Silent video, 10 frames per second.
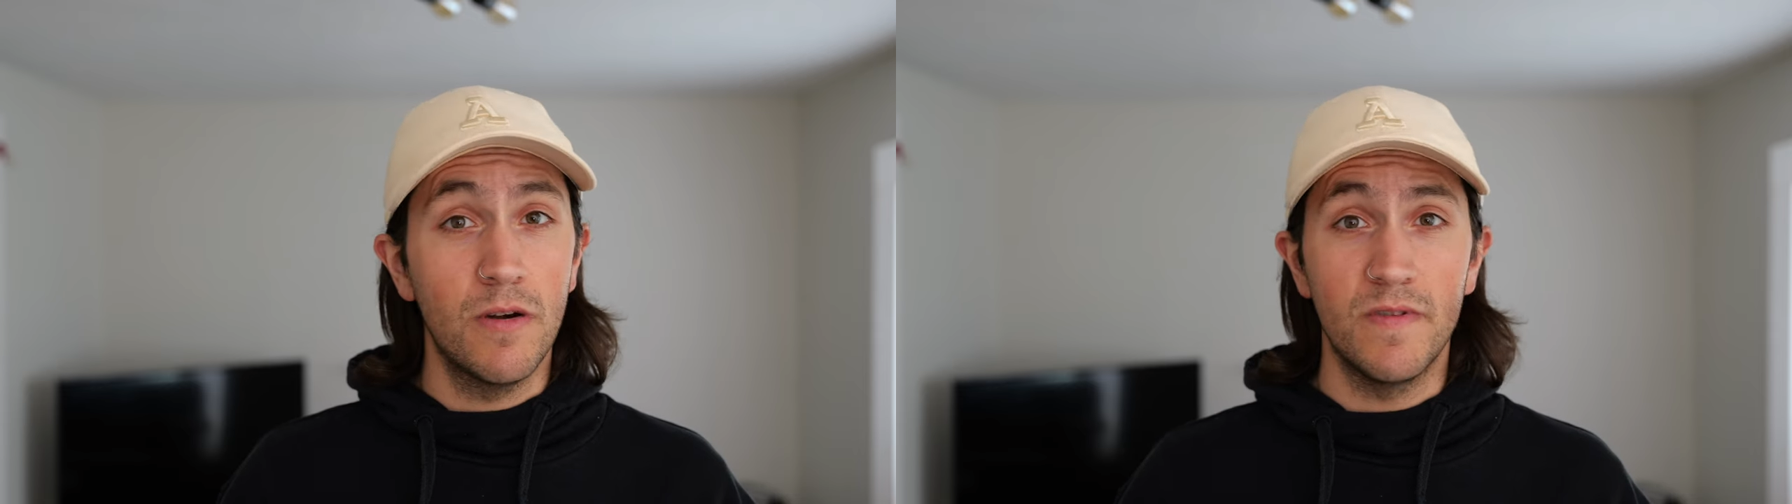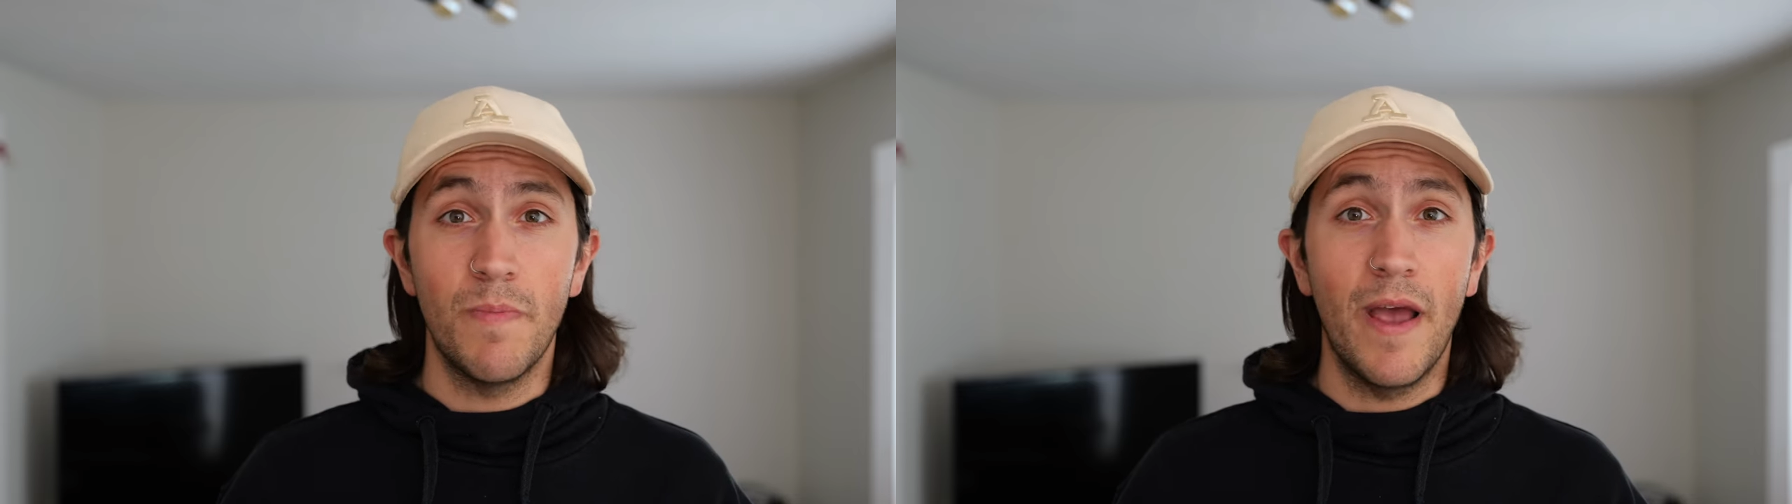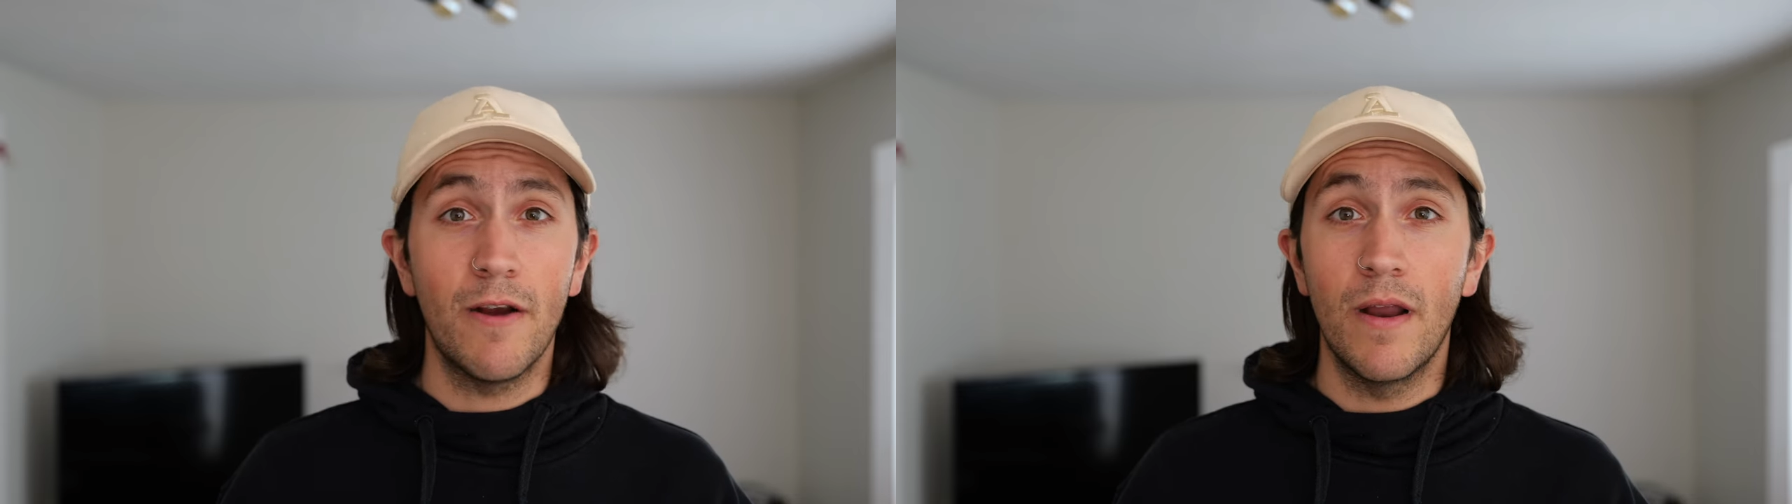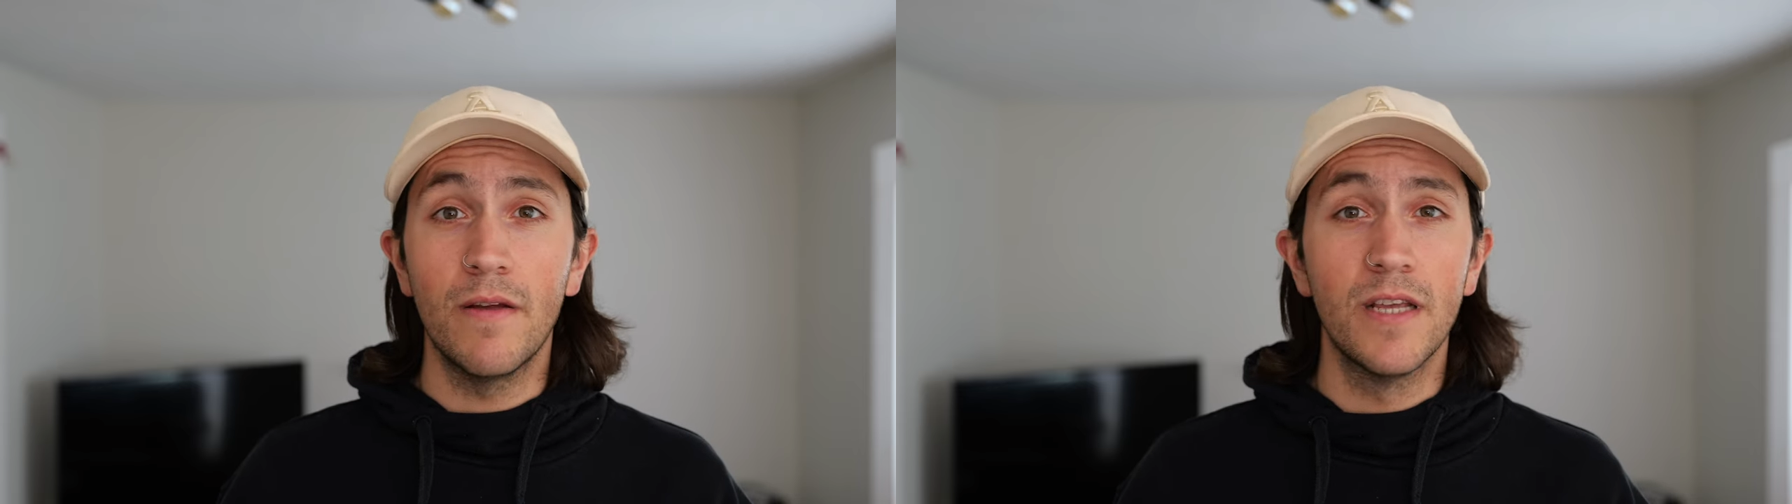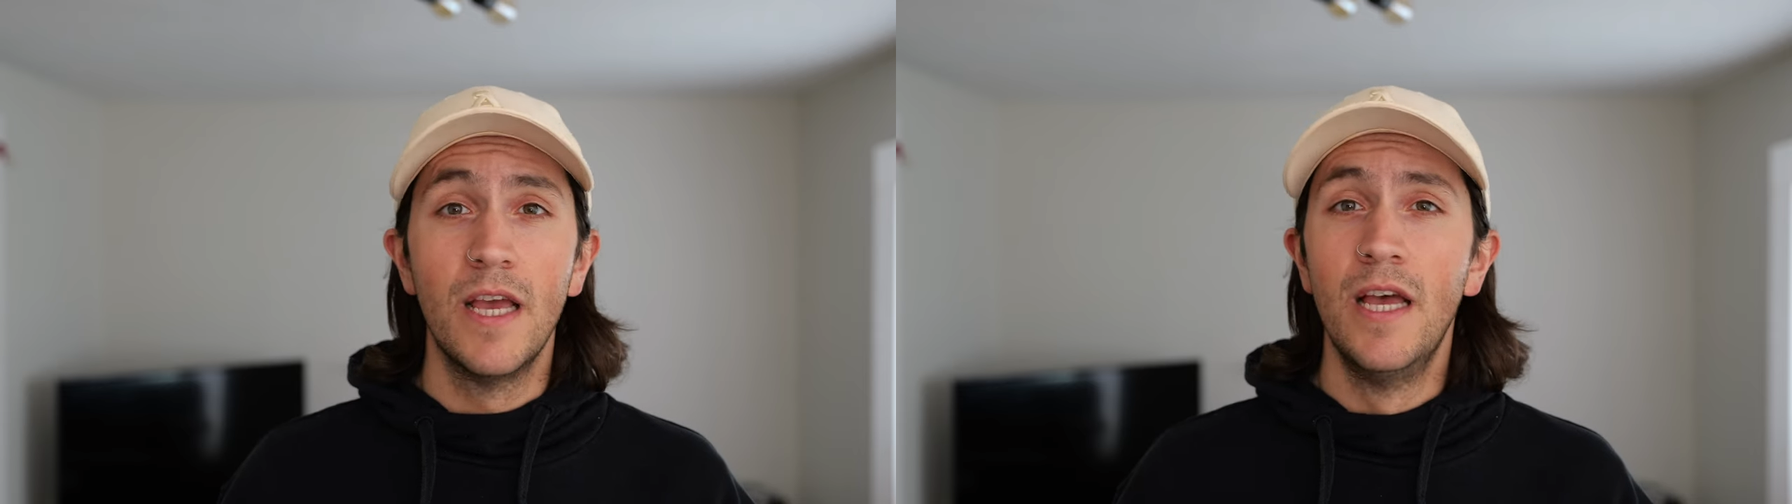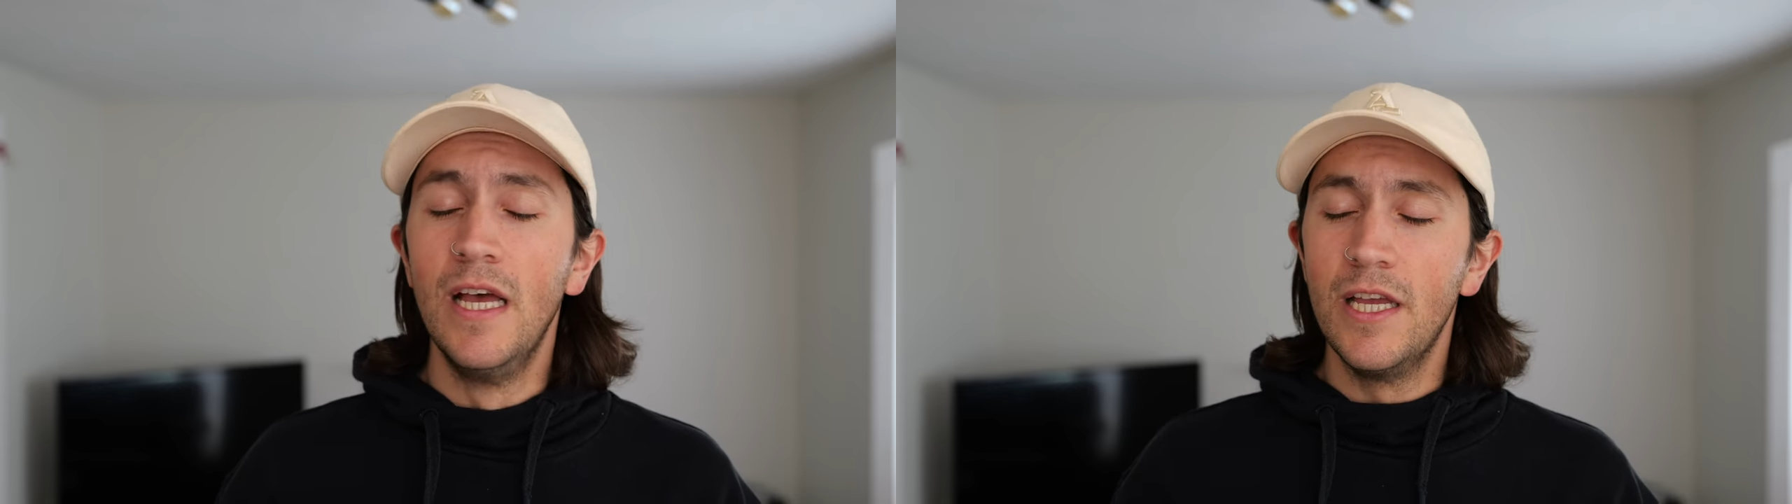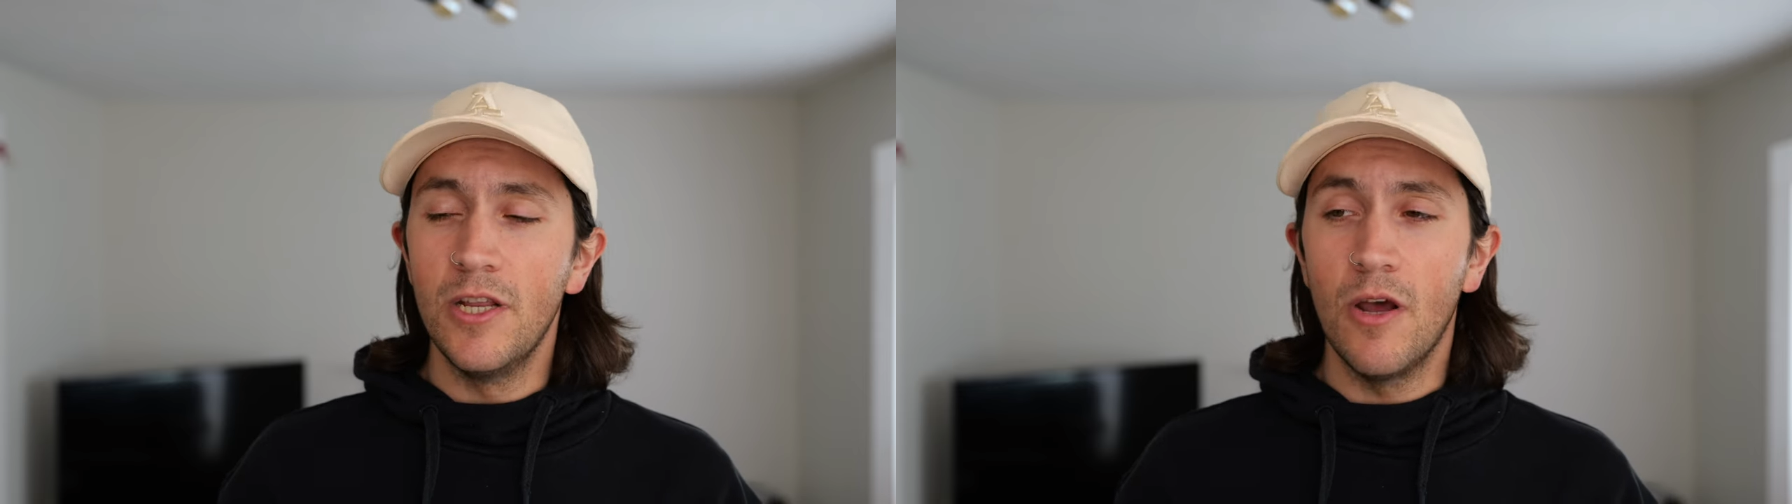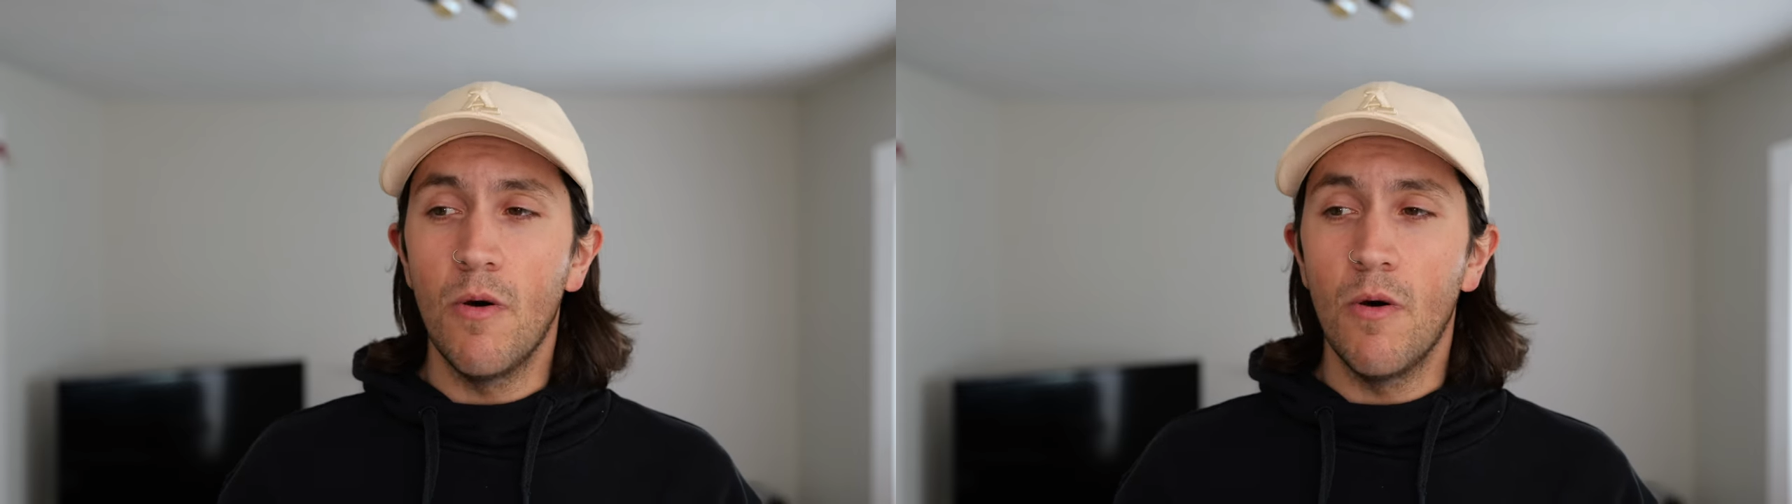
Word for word: service background. You